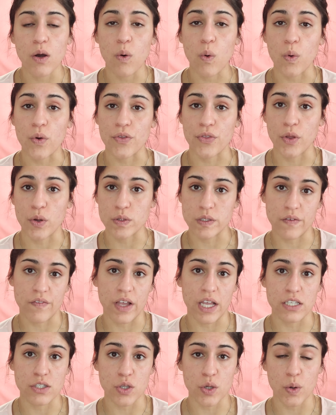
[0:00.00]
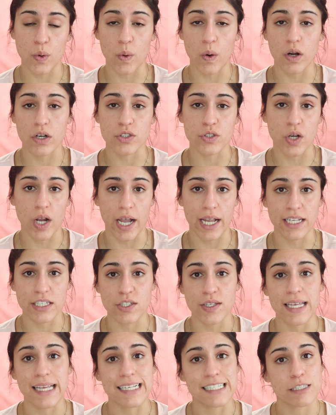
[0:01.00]
or those of us who are trying
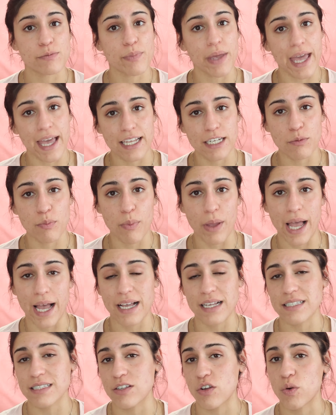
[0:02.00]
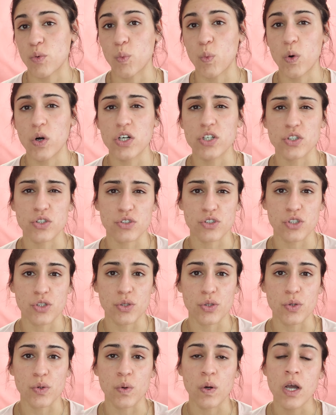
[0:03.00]
to expand past our one or
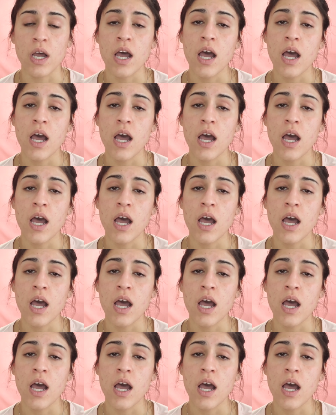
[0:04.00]
two